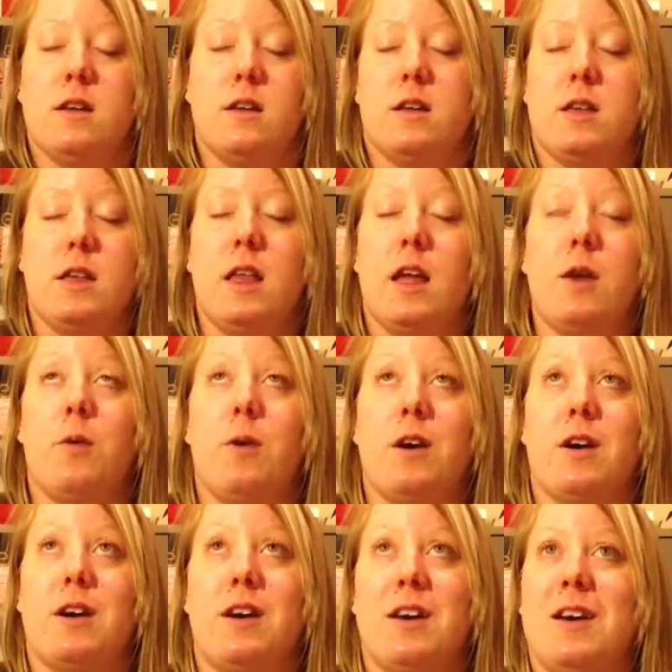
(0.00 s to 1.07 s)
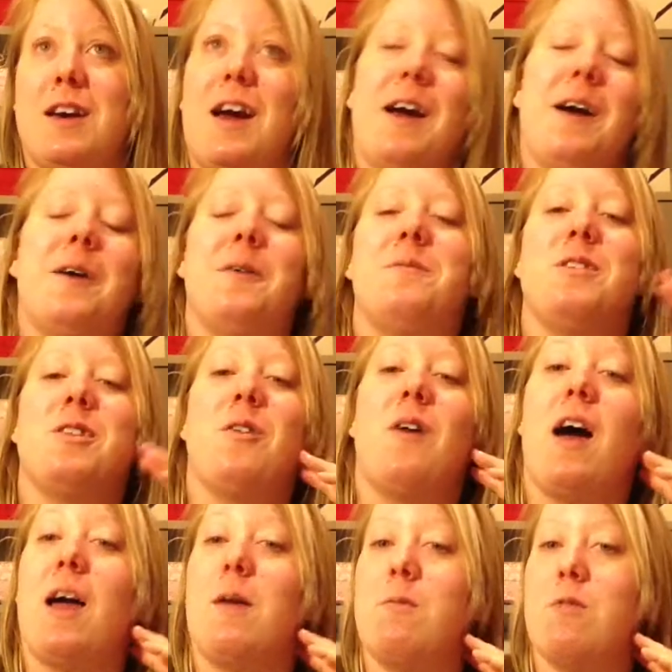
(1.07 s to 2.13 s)
Just let it work. So
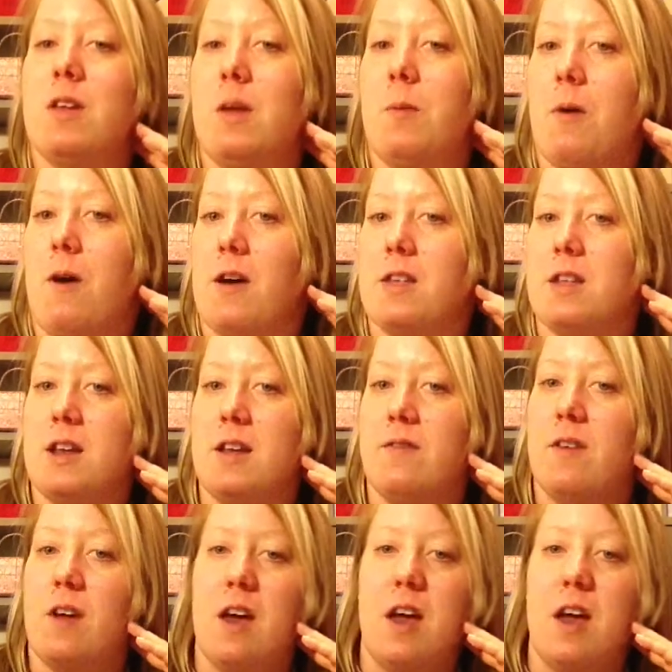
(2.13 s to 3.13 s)
I'm really positive.